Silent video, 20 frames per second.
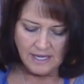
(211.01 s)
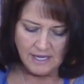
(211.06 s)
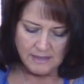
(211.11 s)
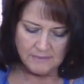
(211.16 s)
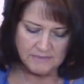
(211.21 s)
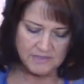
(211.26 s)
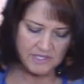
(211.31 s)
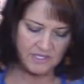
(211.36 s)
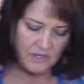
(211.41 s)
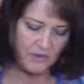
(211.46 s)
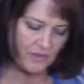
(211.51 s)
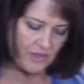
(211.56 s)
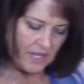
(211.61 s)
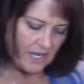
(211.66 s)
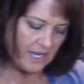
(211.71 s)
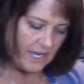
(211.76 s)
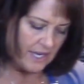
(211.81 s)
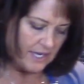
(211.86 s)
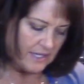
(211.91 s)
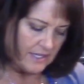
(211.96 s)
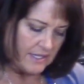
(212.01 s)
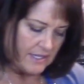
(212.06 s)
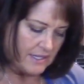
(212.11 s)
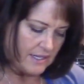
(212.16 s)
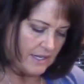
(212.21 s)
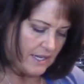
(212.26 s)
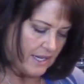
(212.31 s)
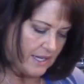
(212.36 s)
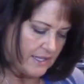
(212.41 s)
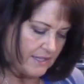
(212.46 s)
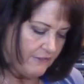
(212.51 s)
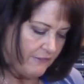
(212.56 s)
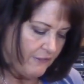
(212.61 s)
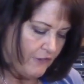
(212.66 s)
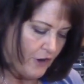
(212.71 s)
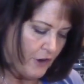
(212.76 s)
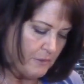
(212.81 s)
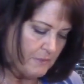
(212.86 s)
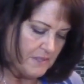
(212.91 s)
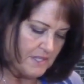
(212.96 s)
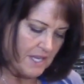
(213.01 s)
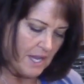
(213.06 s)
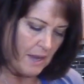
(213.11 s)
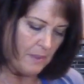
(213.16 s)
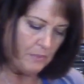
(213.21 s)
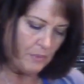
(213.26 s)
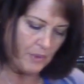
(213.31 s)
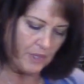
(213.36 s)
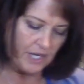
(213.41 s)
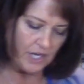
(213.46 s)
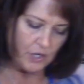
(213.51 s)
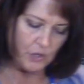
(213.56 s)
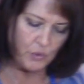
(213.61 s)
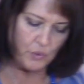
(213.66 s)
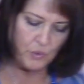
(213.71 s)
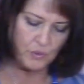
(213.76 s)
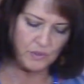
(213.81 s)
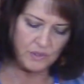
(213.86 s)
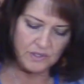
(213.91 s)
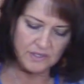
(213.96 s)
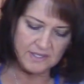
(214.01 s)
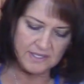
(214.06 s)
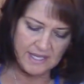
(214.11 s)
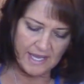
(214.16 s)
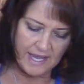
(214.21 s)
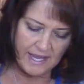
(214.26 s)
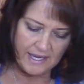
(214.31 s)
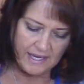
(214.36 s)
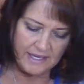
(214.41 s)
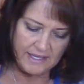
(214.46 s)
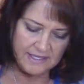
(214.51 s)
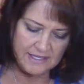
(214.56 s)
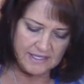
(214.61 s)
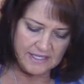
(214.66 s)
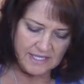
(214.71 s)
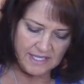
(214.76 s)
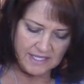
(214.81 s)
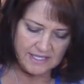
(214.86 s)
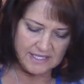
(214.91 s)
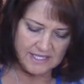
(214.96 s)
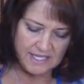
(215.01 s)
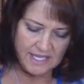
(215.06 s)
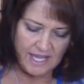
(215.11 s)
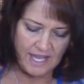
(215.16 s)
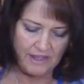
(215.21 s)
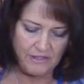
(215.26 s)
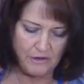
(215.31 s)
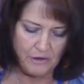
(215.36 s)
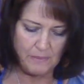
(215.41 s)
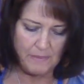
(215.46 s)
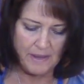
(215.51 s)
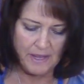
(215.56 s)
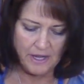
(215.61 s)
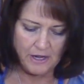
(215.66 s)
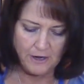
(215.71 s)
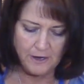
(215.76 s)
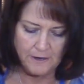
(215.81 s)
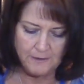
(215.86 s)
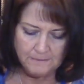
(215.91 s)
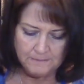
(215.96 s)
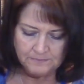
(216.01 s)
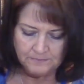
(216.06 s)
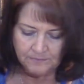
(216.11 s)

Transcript: so that it firms up when it cools and it sticks together better.